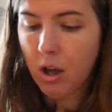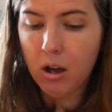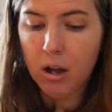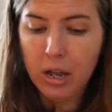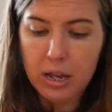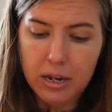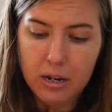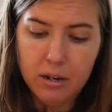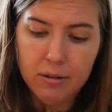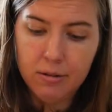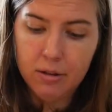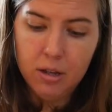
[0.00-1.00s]
on,
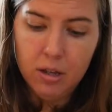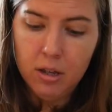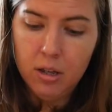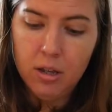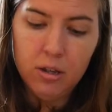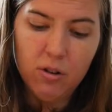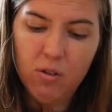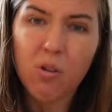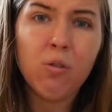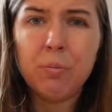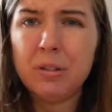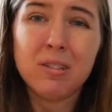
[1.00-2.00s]
you know, an
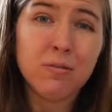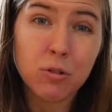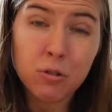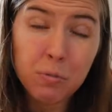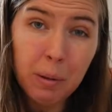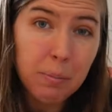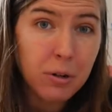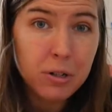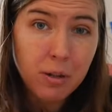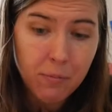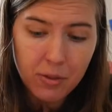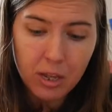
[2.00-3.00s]
old piece of newspaper or
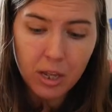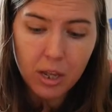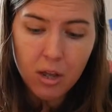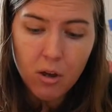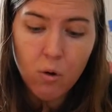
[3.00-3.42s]
something,